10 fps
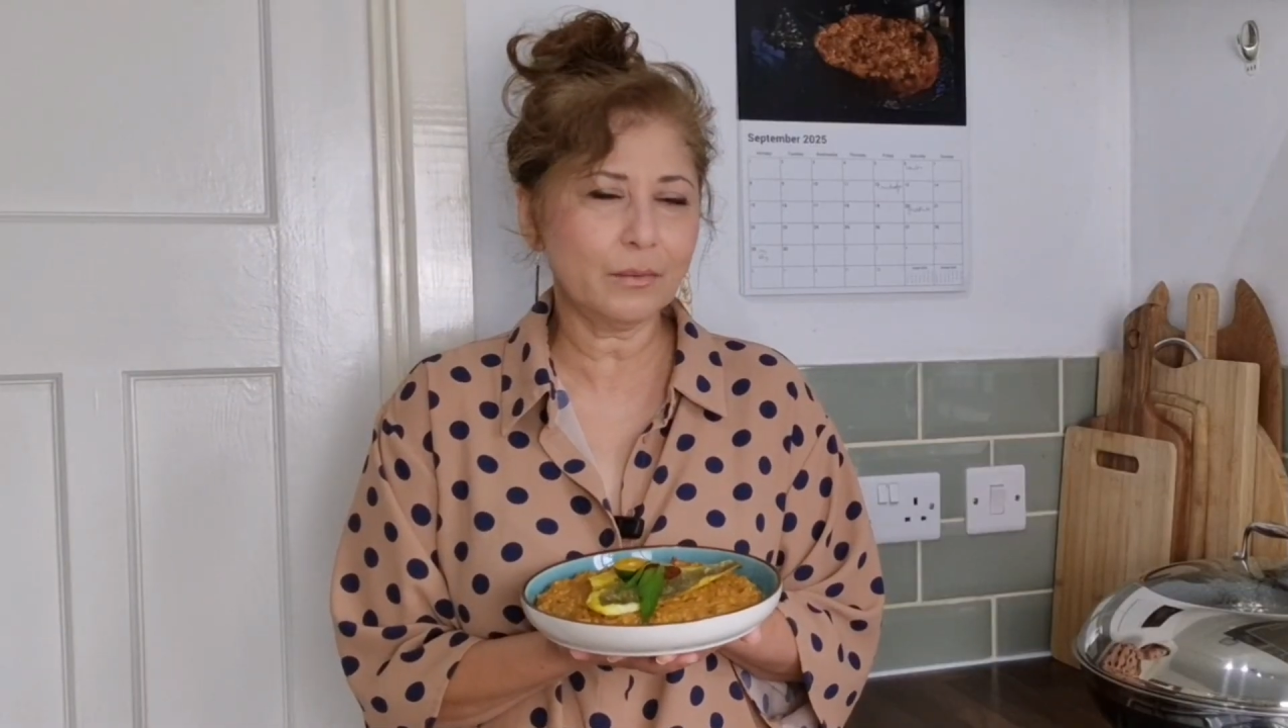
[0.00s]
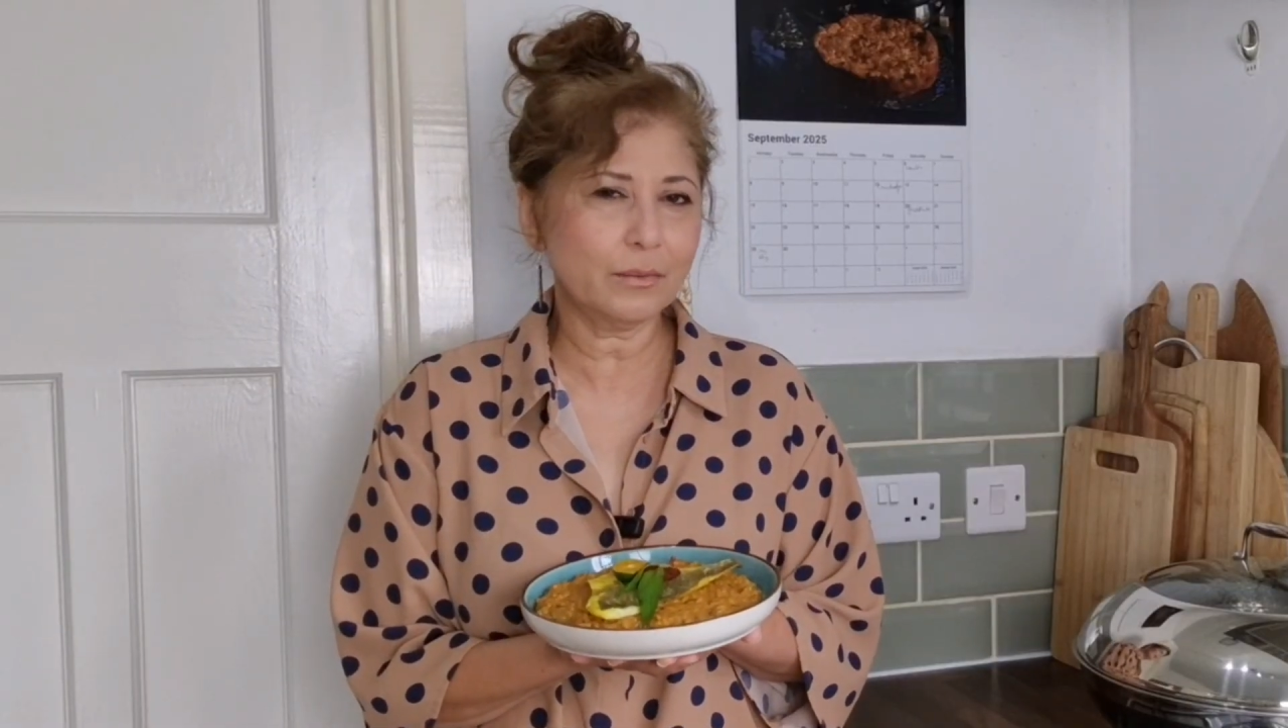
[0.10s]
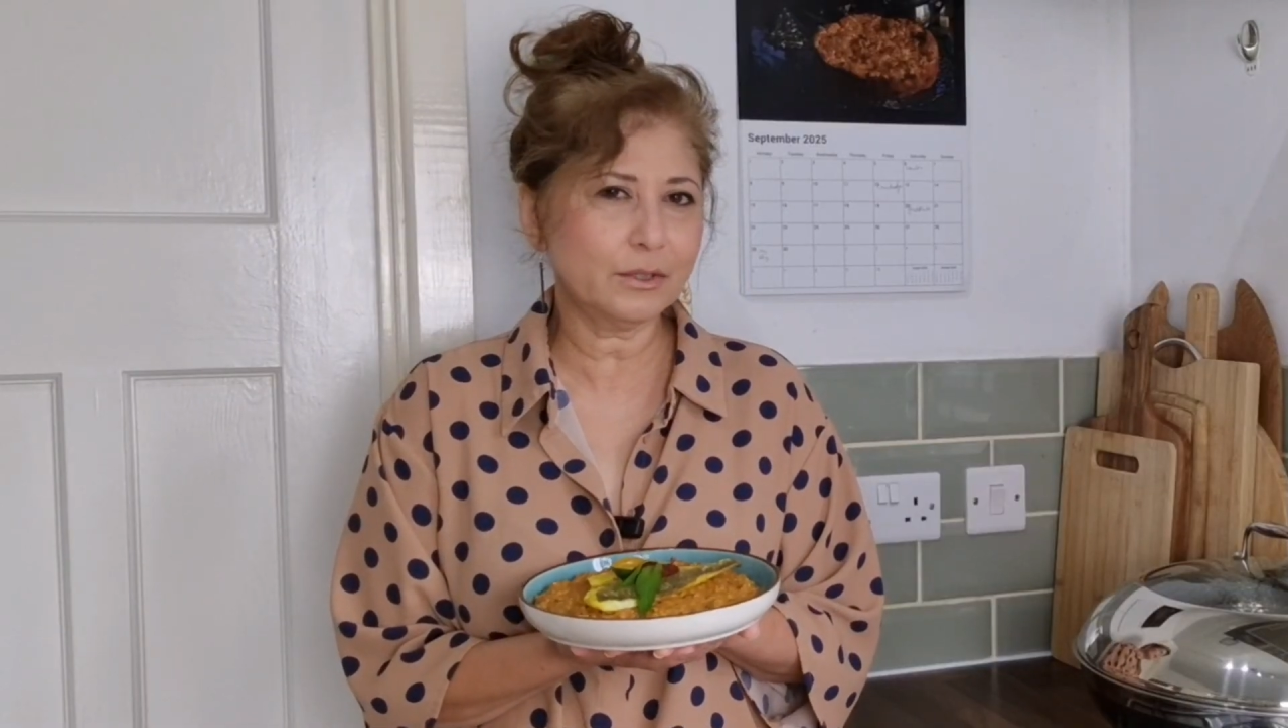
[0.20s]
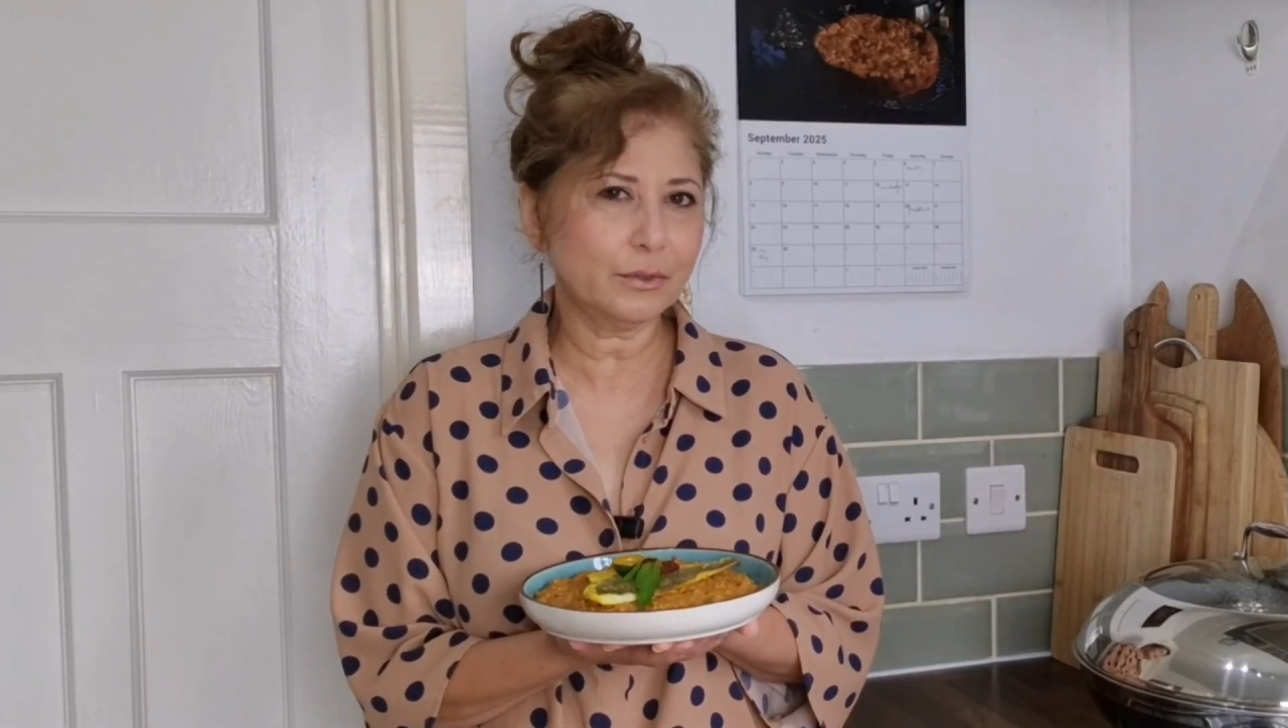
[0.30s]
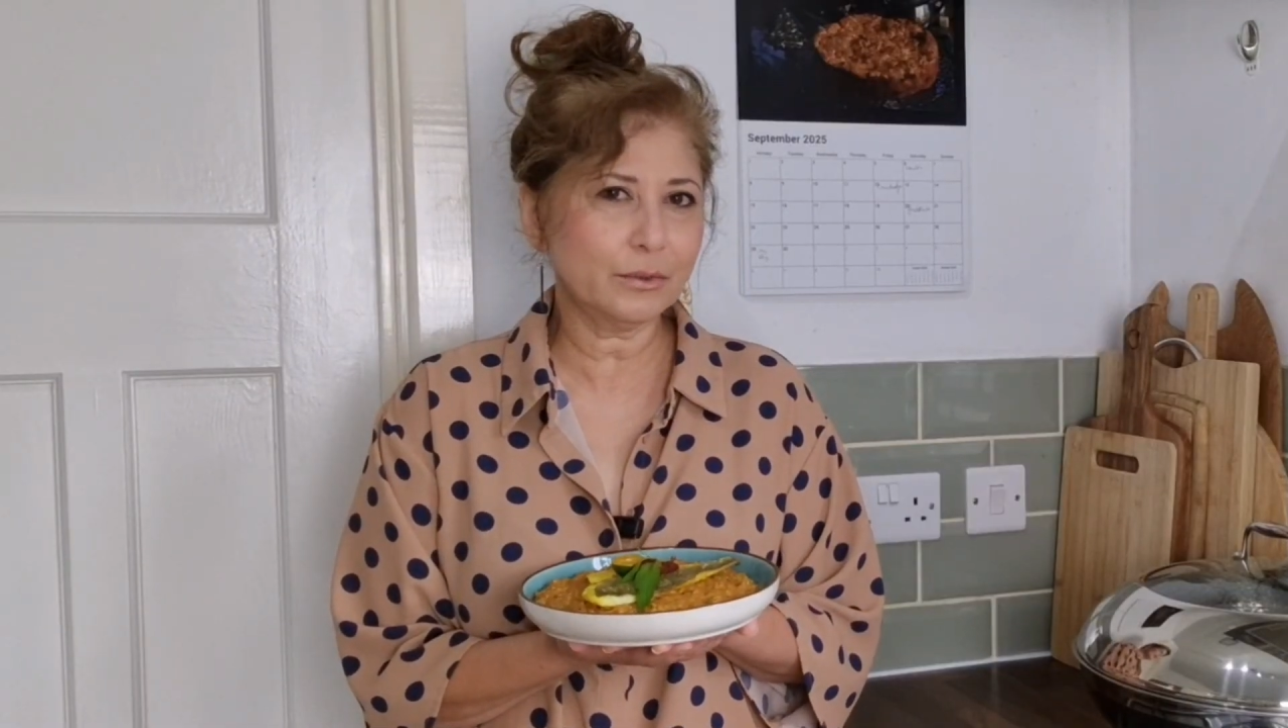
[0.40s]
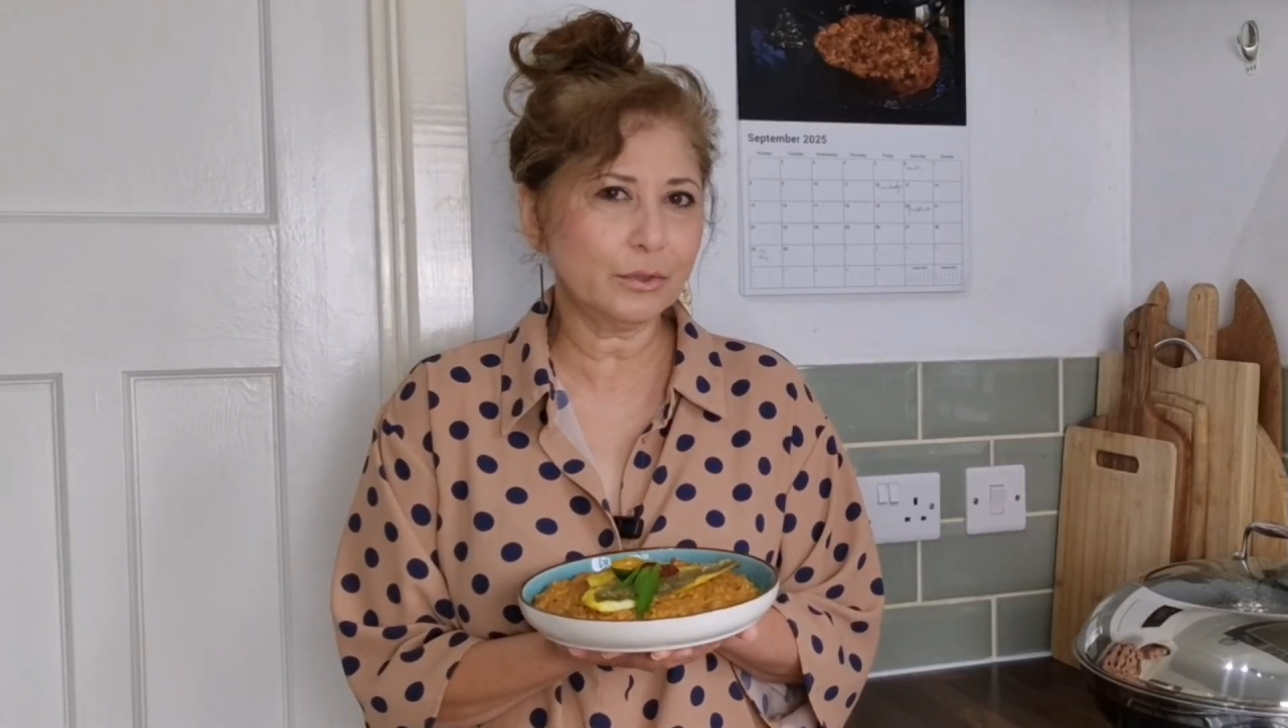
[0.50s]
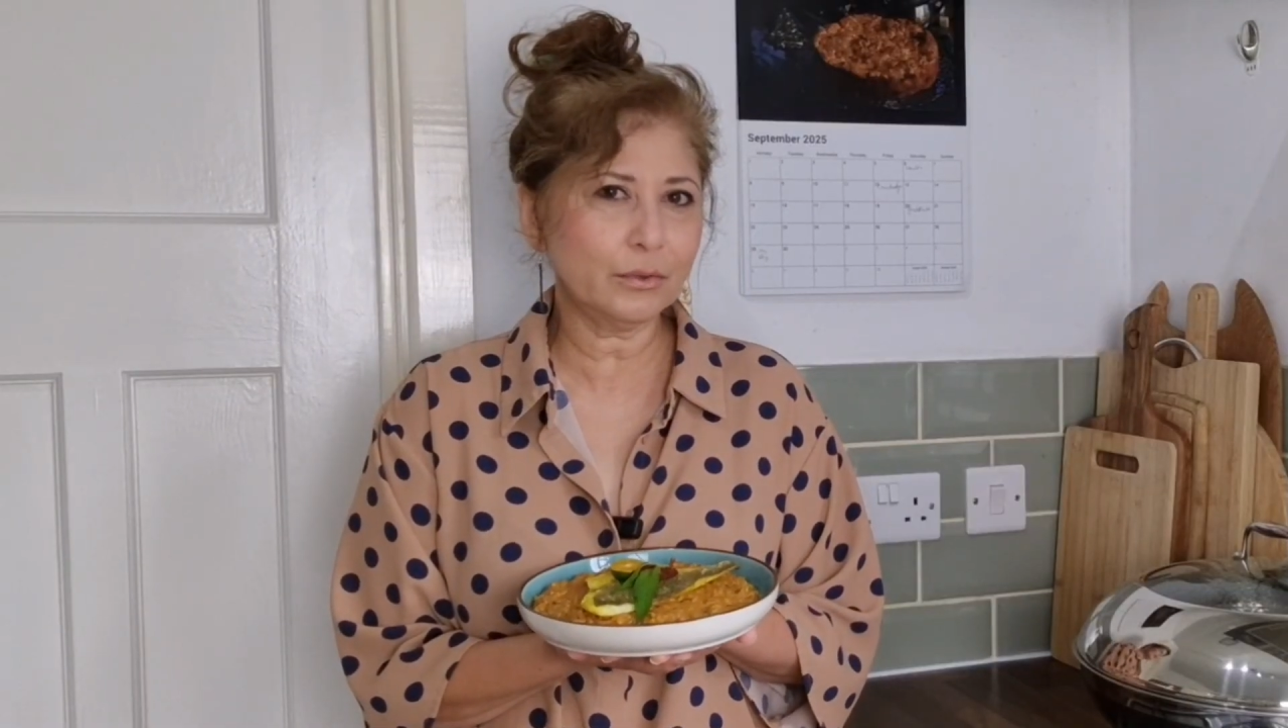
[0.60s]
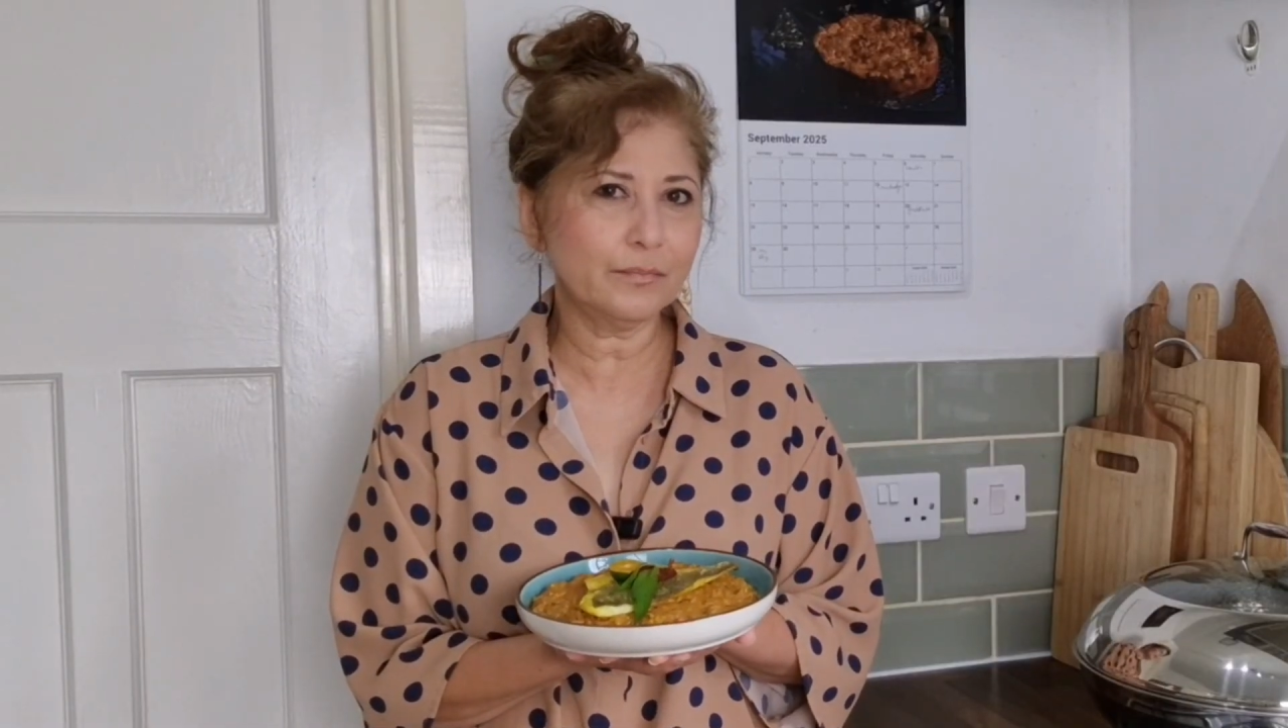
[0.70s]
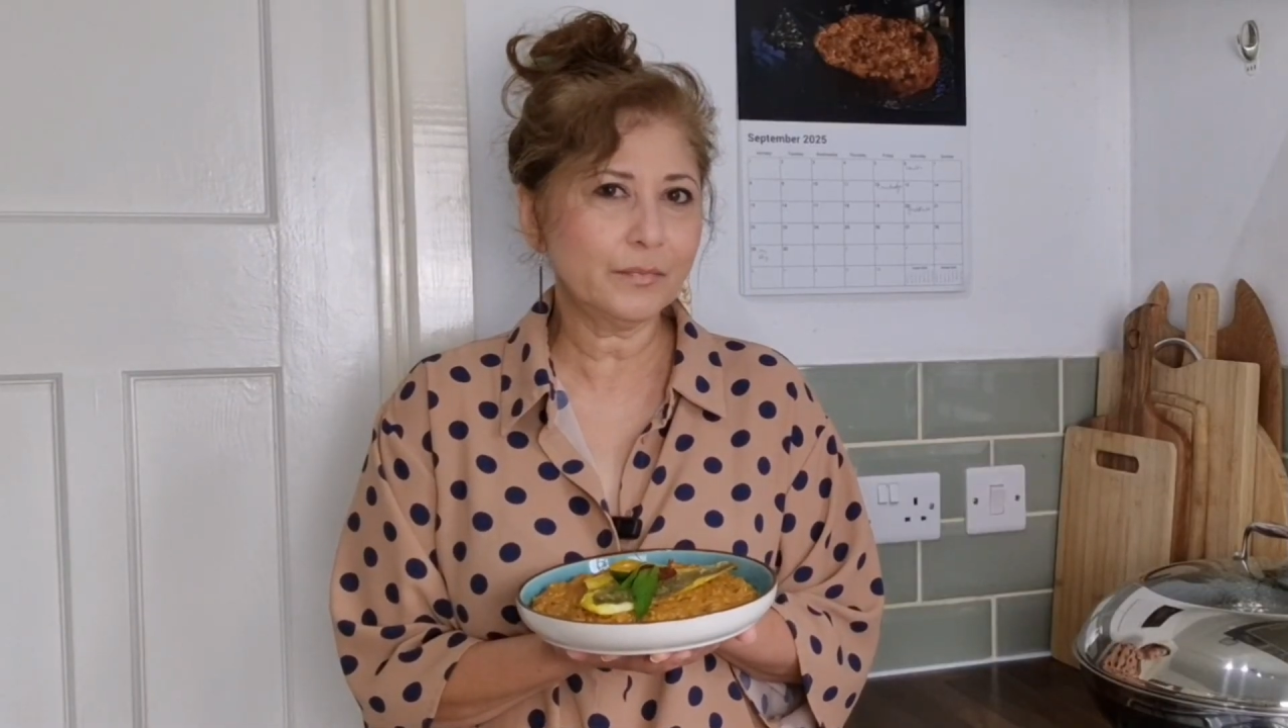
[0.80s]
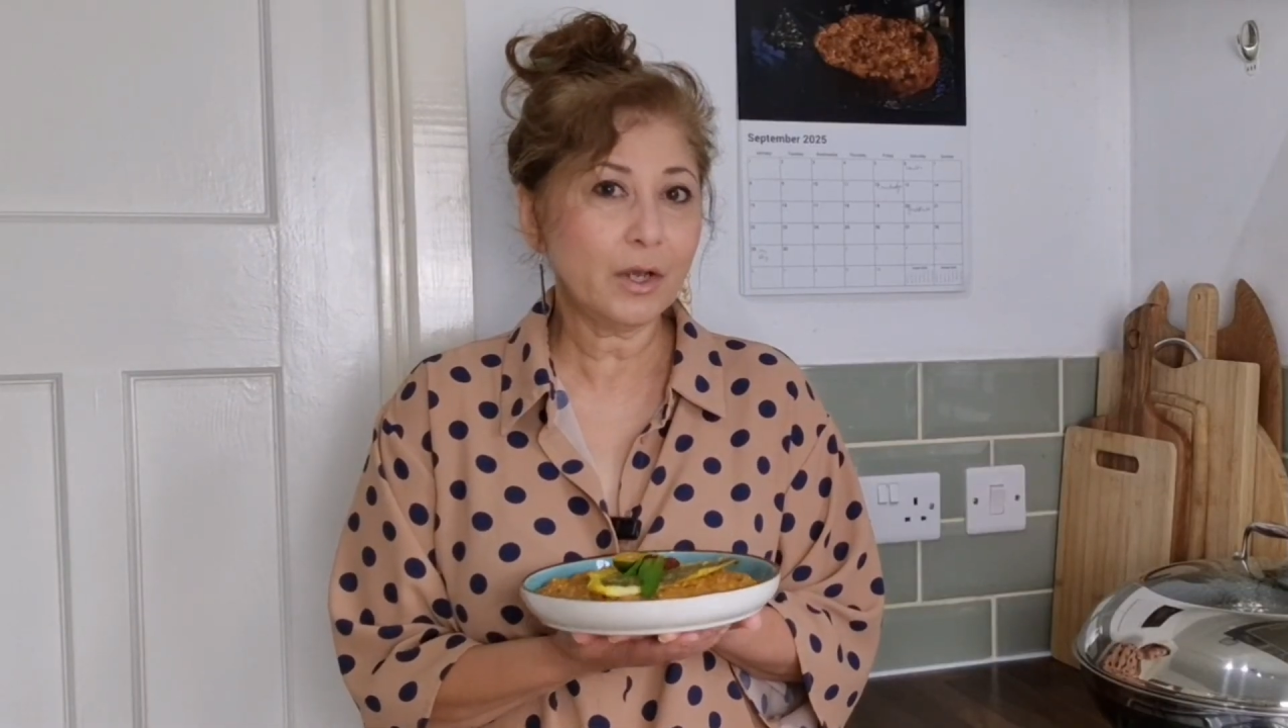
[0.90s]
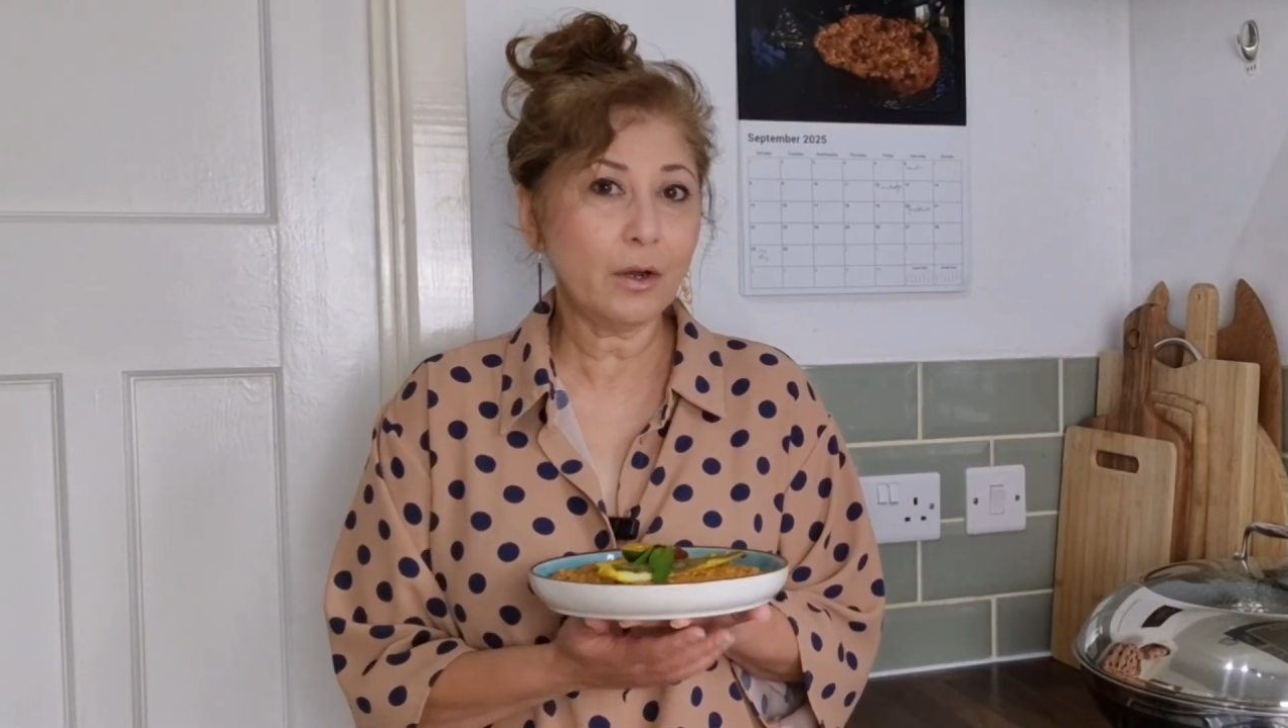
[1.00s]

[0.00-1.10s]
will do too,